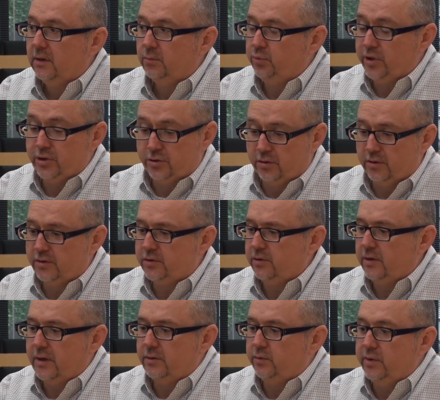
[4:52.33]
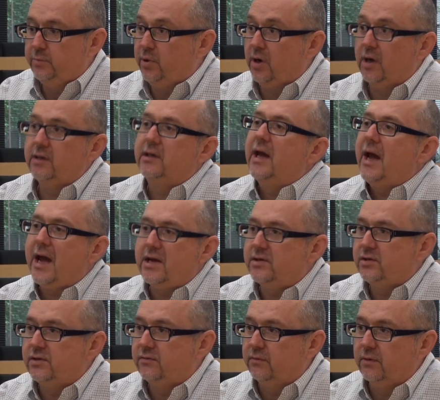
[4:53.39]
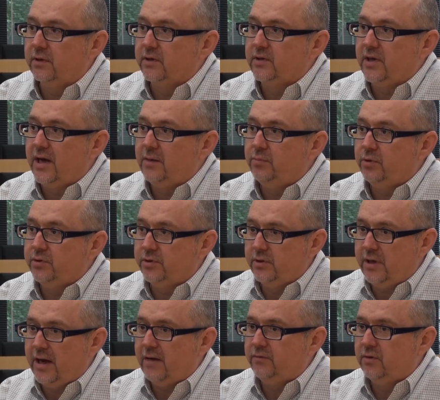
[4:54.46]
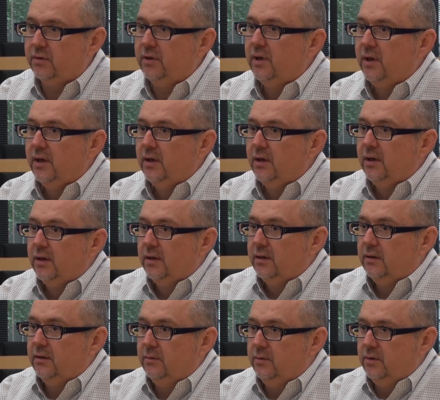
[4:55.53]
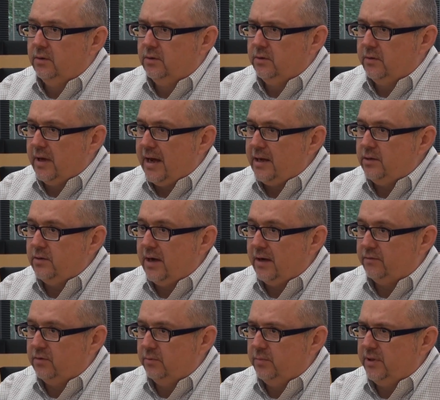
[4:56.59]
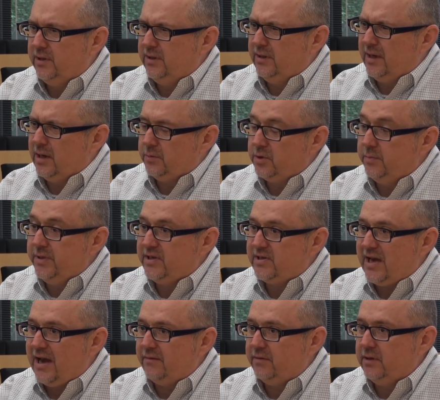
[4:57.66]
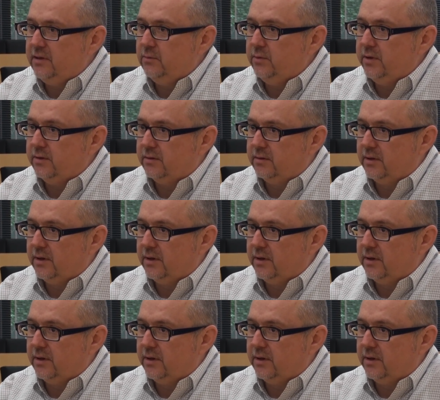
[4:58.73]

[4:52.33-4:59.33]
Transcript: Print journalists are now doing podcasts, for example. So you have to do that. It helps to be savvy with